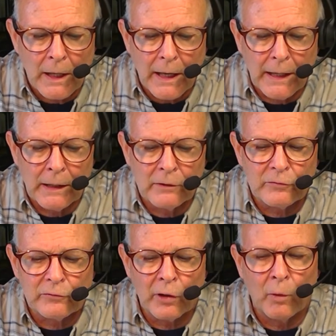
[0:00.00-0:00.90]
And
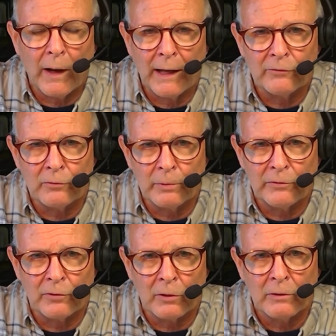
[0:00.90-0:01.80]
so as a
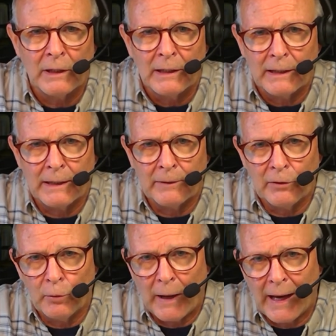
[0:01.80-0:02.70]
result,
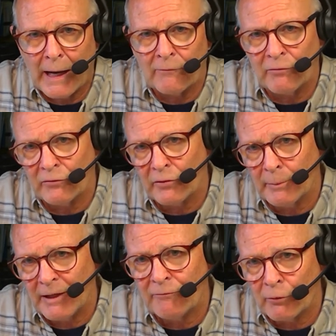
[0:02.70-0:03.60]
you have
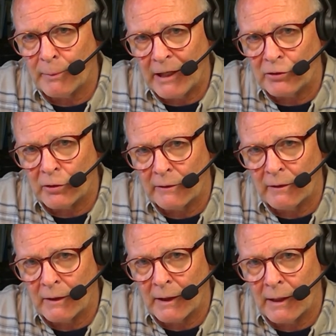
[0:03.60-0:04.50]
some
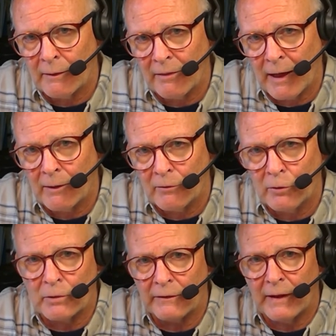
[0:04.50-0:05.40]
information that
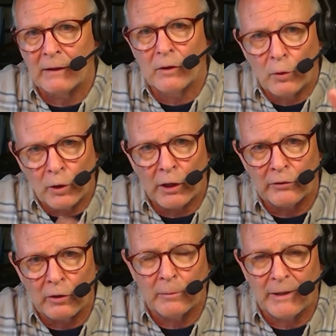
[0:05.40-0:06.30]
you can then load
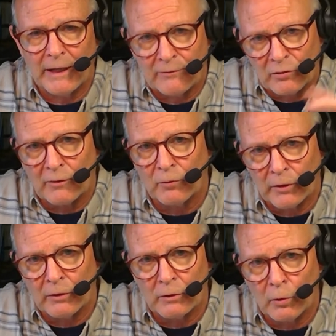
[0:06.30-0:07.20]
onto. I mean, you have software
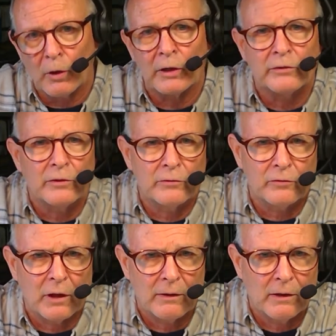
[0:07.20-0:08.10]
you can load onto
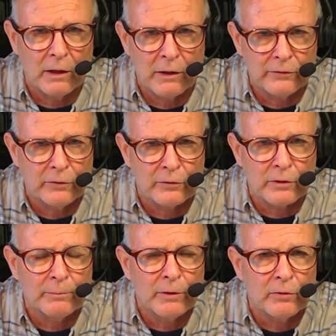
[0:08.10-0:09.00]
your
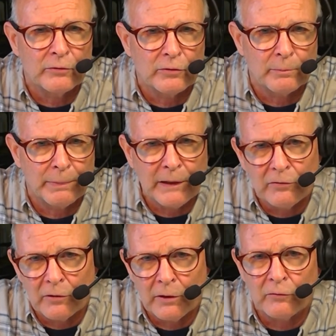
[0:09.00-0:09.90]
computers, your
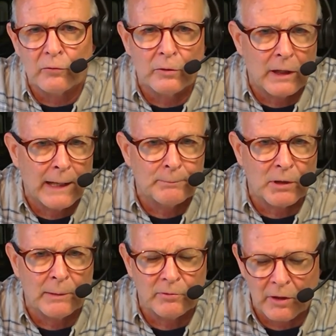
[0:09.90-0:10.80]
PCs, or your
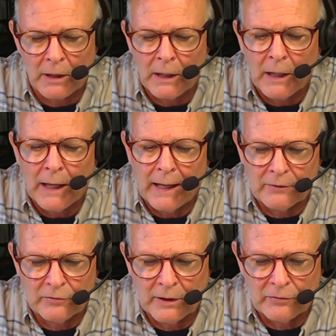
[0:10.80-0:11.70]
laptops
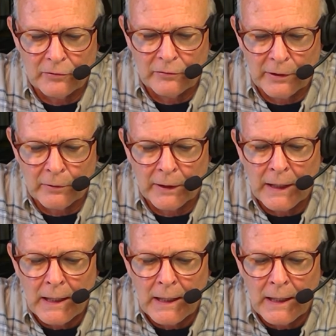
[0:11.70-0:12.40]
as necessary.